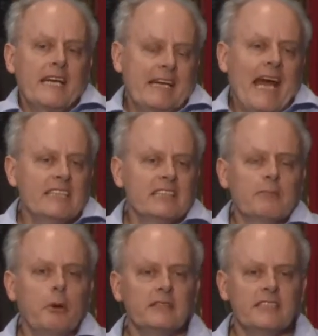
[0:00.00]
case
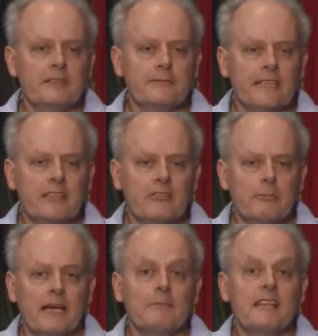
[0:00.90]
of pointing the finger at
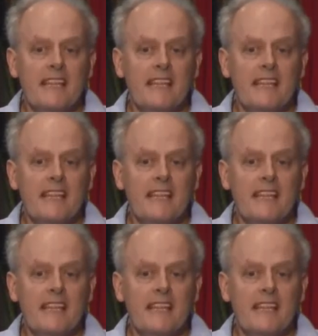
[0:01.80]
blame.